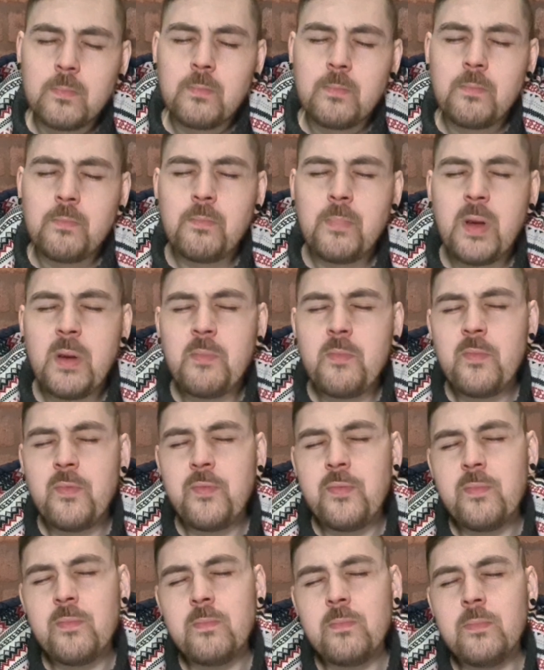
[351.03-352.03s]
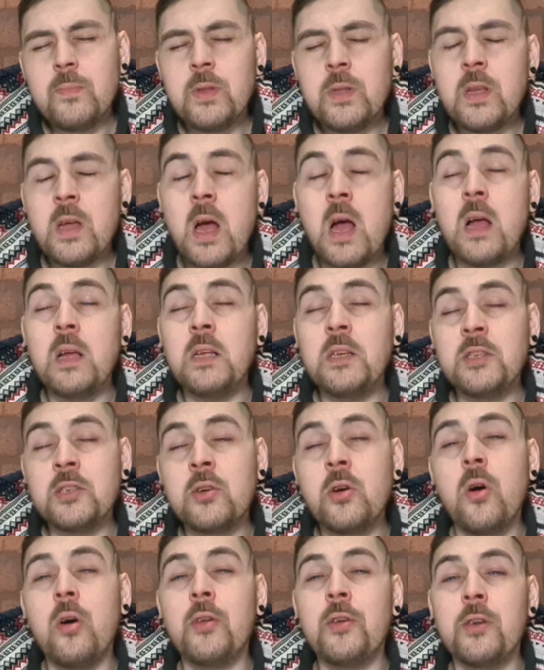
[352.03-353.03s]
mem nah, it's
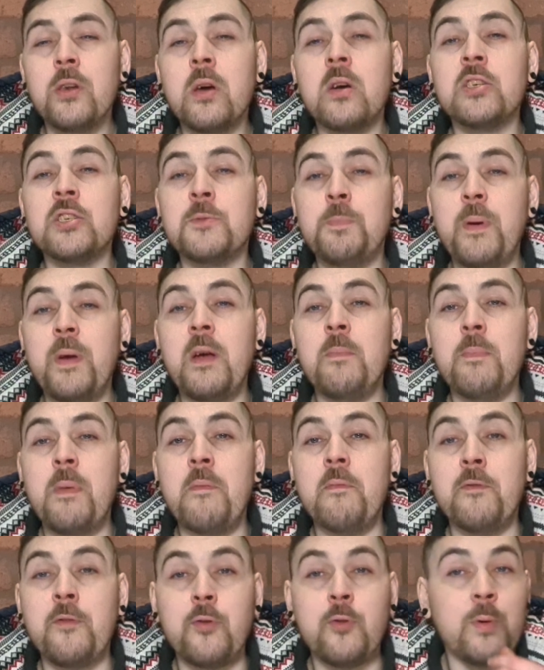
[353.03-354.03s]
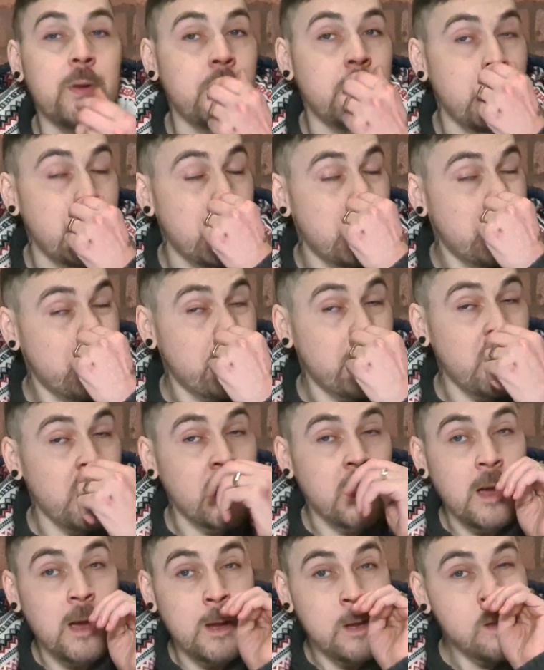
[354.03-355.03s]
got a nice bit of menthol in there.
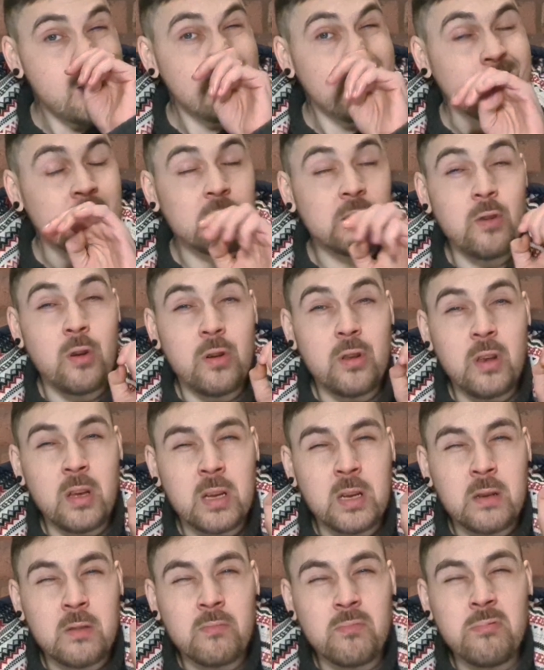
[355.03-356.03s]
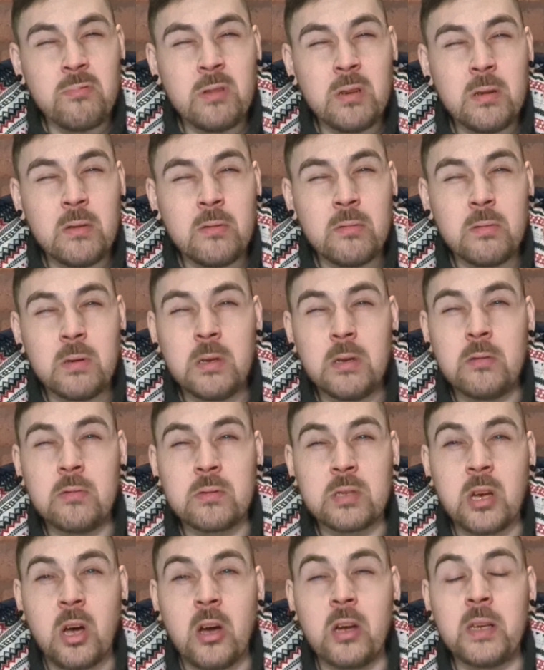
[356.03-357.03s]
Okay, it's not like a real little
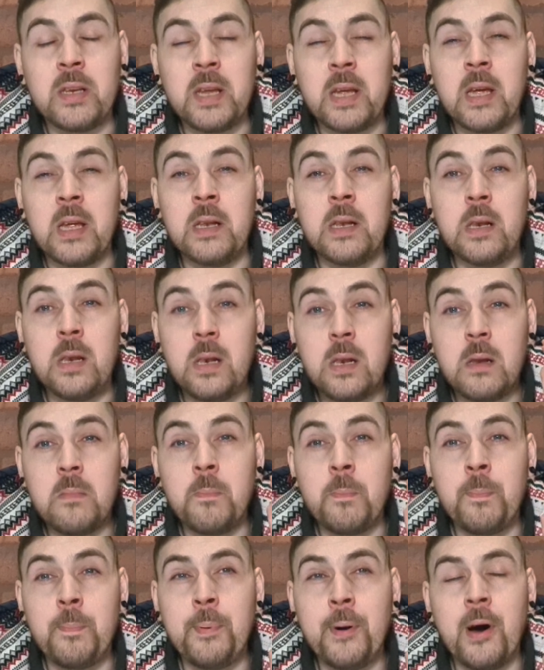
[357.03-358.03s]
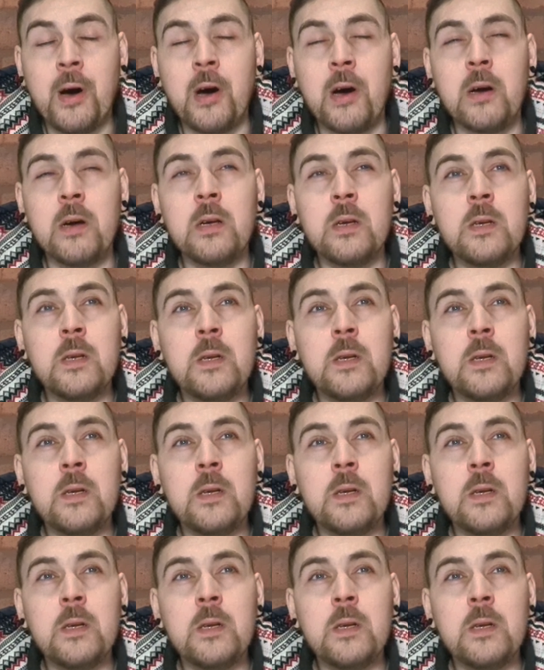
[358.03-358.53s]
tiny hint, but